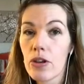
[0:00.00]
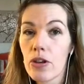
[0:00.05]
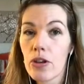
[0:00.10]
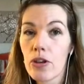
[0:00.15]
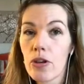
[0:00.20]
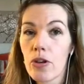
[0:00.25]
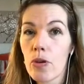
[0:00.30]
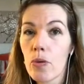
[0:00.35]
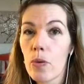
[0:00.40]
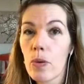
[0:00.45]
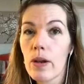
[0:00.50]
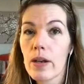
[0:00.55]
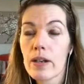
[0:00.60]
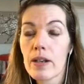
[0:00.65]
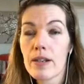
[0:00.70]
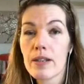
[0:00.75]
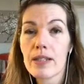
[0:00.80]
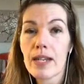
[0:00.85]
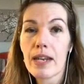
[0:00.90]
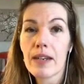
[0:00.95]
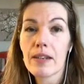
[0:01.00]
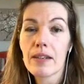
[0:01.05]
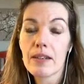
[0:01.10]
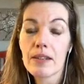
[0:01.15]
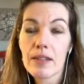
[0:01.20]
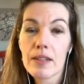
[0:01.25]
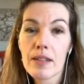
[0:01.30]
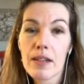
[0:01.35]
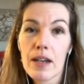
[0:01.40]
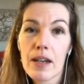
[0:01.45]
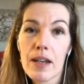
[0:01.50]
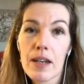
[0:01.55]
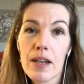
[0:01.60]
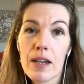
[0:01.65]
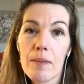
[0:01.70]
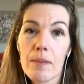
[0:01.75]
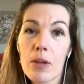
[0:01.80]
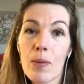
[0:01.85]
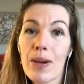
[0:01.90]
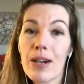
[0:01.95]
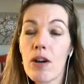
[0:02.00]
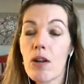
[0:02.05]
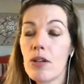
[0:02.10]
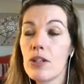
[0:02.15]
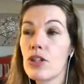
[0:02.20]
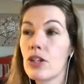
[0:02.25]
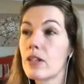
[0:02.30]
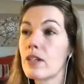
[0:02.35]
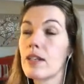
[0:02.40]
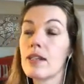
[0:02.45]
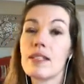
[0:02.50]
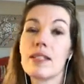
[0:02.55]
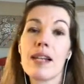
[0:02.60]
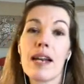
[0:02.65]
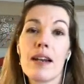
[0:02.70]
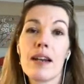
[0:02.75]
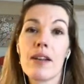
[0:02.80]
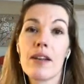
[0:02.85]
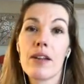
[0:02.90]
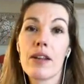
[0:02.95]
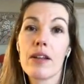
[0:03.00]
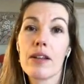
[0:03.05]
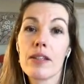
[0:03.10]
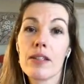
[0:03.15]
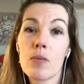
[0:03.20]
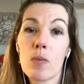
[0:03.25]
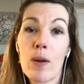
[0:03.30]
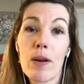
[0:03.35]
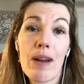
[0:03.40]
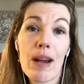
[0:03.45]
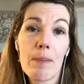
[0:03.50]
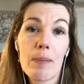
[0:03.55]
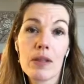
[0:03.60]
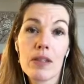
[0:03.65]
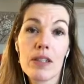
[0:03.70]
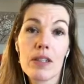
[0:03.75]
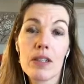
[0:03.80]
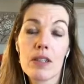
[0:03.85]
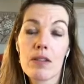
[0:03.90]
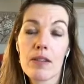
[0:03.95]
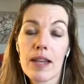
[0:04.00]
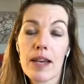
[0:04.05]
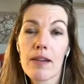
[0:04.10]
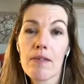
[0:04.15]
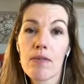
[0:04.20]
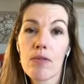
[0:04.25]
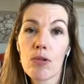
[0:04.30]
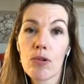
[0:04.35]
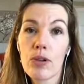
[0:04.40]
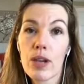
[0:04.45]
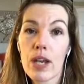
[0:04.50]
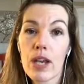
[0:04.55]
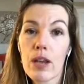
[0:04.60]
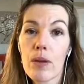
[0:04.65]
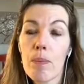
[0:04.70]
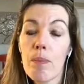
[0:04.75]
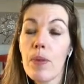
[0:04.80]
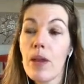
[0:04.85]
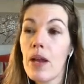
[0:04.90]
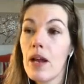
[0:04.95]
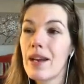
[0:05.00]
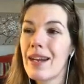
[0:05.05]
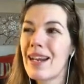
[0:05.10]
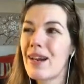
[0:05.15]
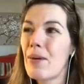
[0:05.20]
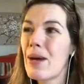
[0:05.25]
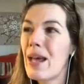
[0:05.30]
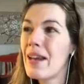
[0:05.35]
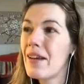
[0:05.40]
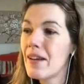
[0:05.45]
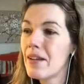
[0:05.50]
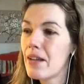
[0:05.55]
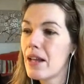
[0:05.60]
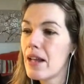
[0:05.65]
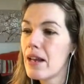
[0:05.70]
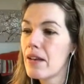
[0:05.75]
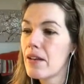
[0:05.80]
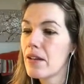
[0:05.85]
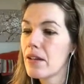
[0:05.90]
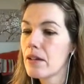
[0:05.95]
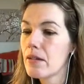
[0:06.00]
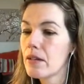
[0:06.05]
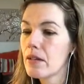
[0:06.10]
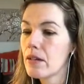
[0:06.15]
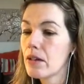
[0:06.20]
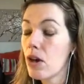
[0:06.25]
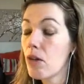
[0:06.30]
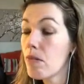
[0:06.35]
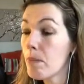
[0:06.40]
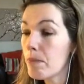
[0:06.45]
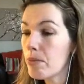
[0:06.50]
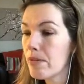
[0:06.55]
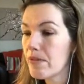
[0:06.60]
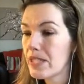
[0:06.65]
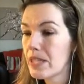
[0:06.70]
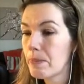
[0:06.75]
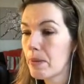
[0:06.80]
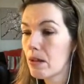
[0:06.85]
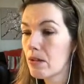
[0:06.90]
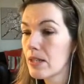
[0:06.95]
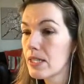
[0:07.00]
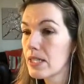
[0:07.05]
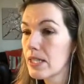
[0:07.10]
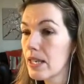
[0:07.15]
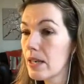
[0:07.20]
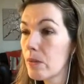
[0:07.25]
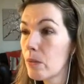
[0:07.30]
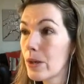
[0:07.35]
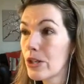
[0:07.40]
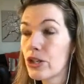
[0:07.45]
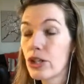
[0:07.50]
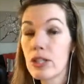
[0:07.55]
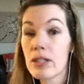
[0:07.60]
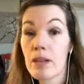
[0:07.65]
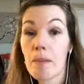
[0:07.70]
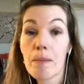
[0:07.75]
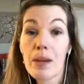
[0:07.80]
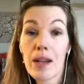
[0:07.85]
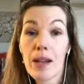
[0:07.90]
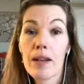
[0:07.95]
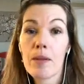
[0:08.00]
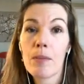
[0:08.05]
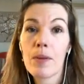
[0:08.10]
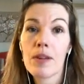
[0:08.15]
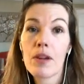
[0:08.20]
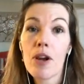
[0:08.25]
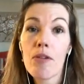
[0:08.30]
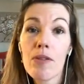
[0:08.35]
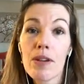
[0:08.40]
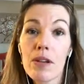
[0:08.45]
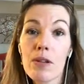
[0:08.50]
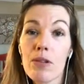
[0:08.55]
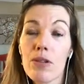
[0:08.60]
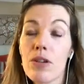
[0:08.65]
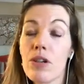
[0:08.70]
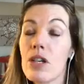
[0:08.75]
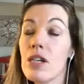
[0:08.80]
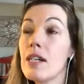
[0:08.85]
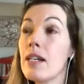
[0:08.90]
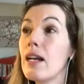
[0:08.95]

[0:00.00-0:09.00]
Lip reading: You consent, you acknowledge and consent that we're able to do that for you. Now, in the current privacy policy, which is compliant with current law,